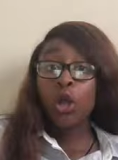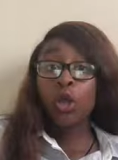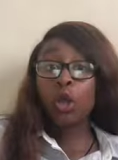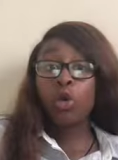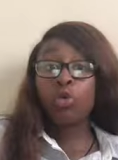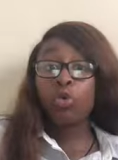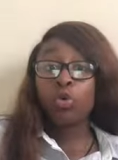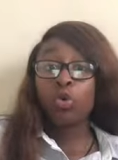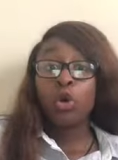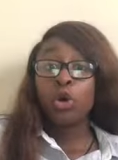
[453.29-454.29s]

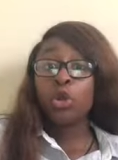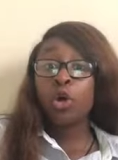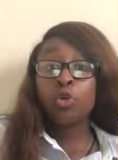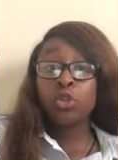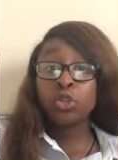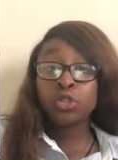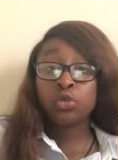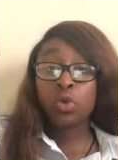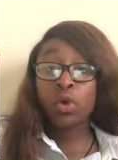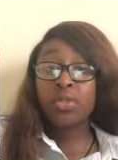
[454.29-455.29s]
local clothing
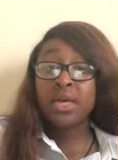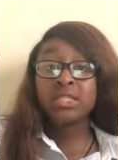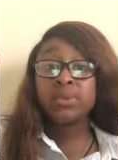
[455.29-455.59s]
store that's